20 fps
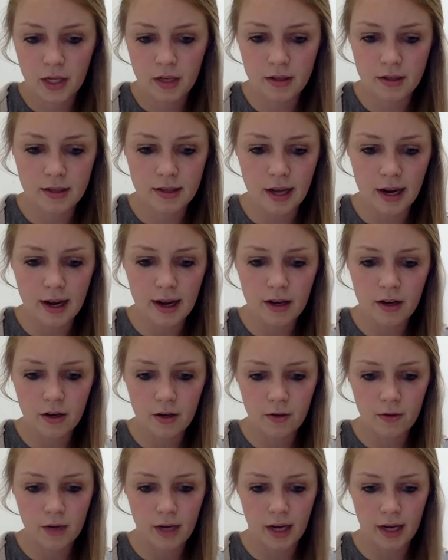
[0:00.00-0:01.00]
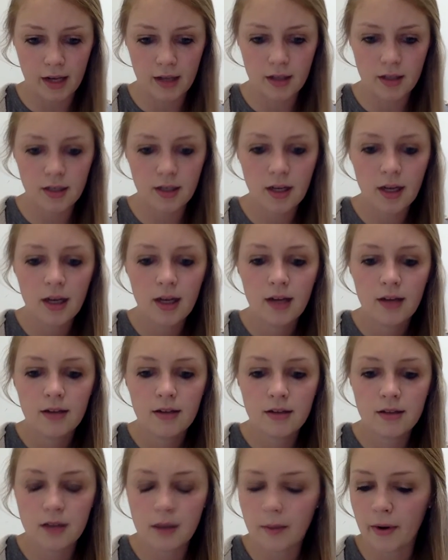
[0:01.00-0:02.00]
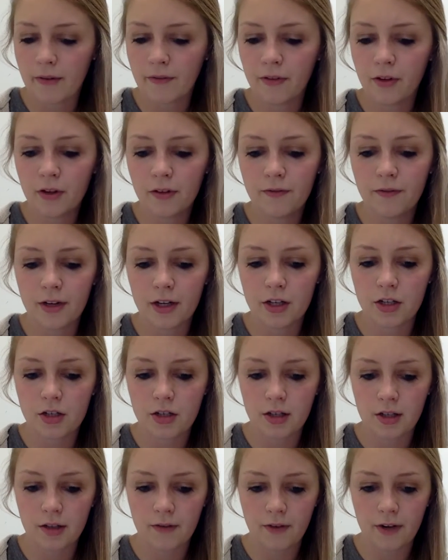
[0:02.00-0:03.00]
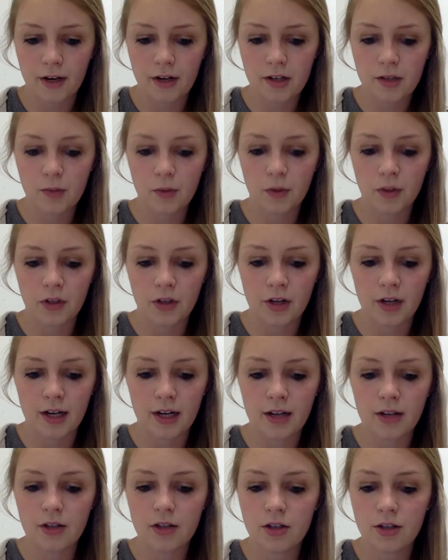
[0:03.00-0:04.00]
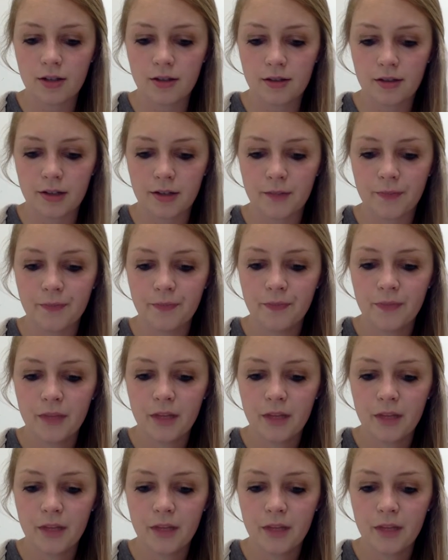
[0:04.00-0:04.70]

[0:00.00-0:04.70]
His second new night, stomach full of fish and the fire smoldering in the shelter,